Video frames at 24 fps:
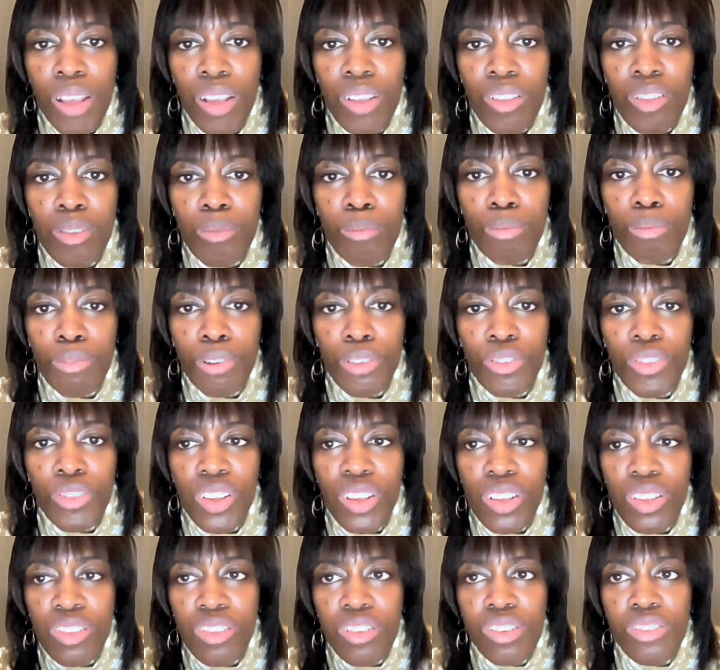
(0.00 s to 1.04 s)
peptides, and
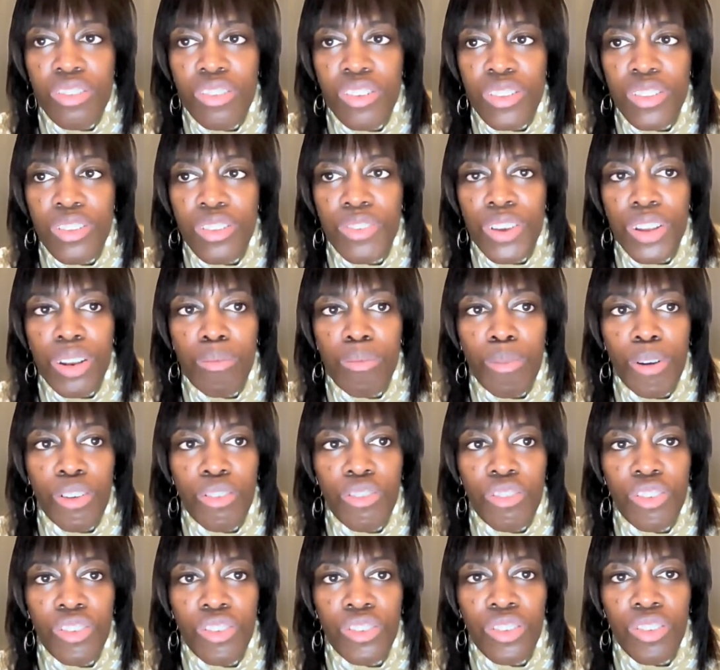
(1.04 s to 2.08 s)
proteins that are in the venom
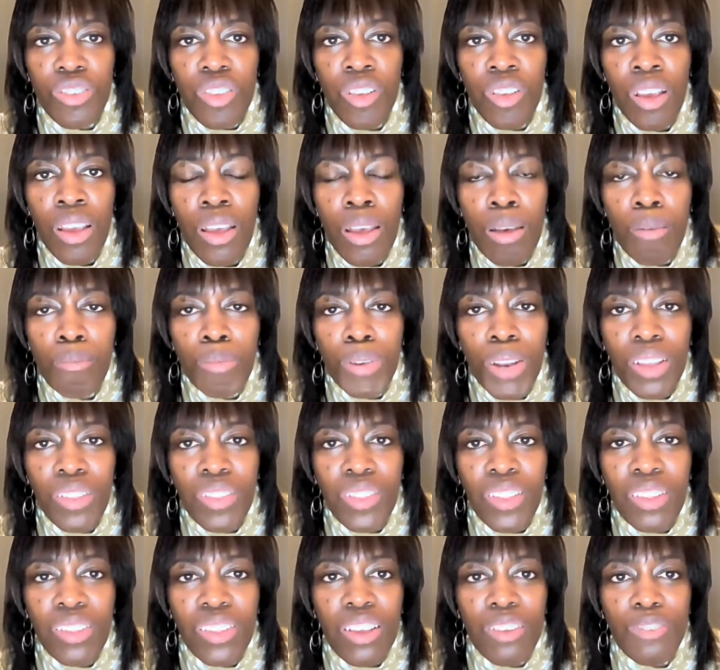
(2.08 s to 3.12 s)
arsenals. But
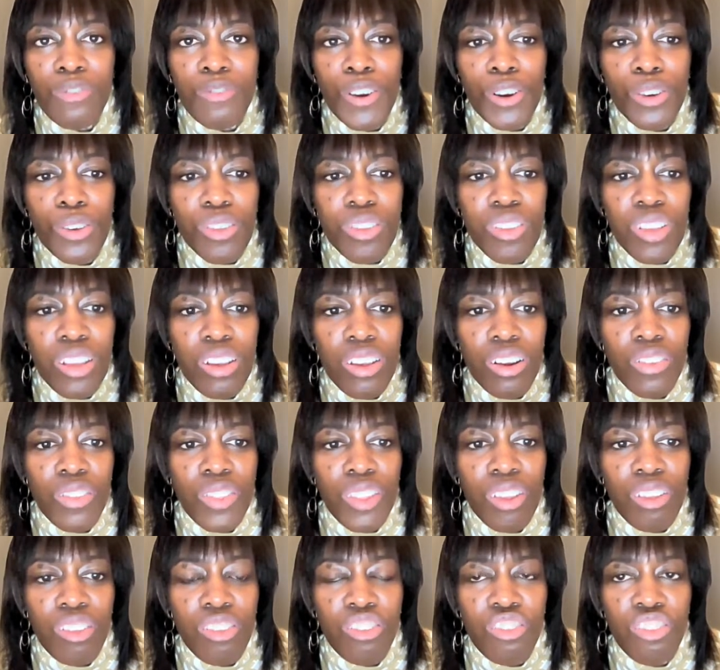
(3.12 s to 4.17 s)
I think that focusing
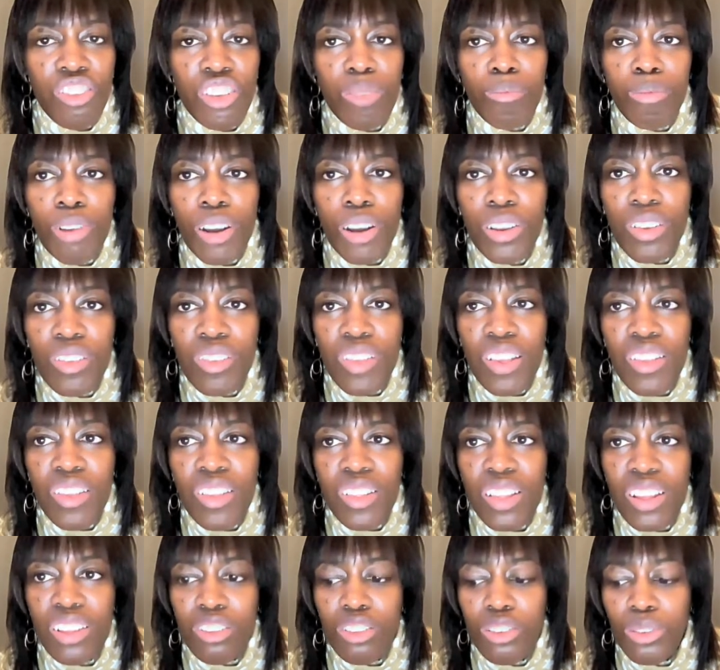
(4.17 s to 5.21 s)
on these gene products
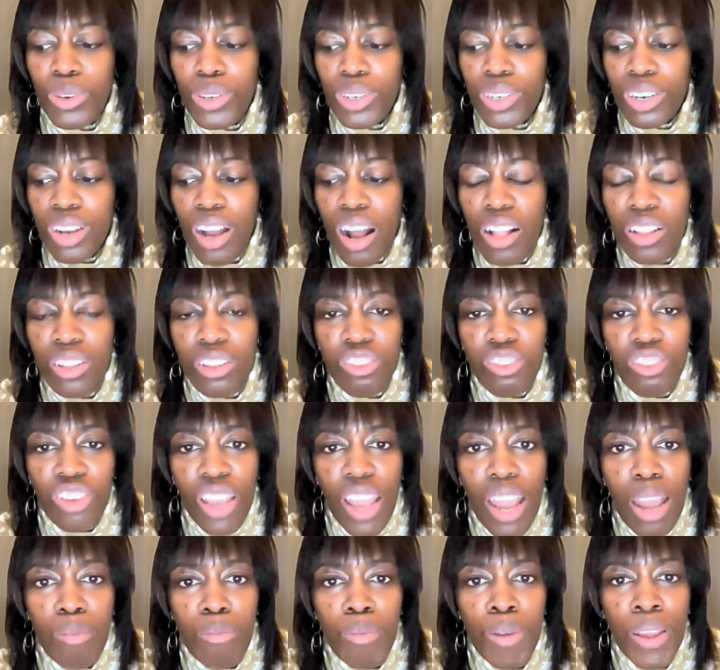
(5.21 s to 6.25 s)
has led to a
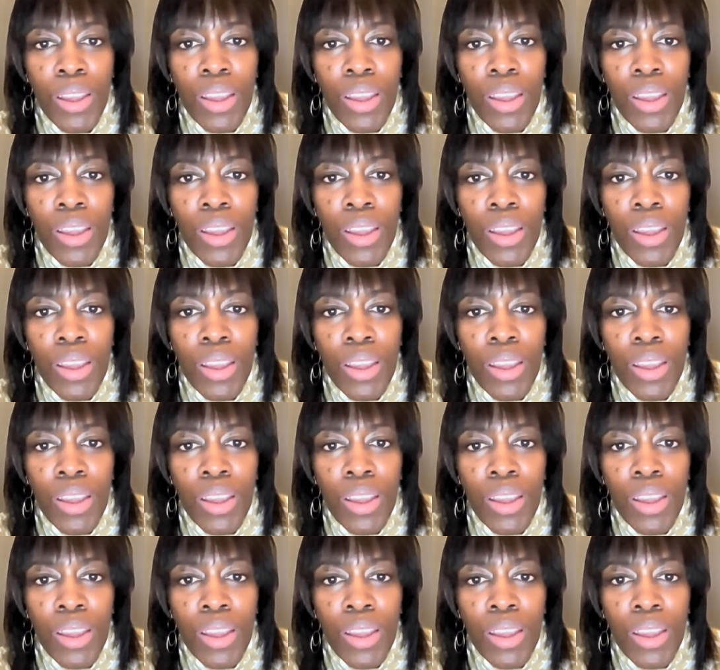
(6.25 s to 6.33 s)
knowledge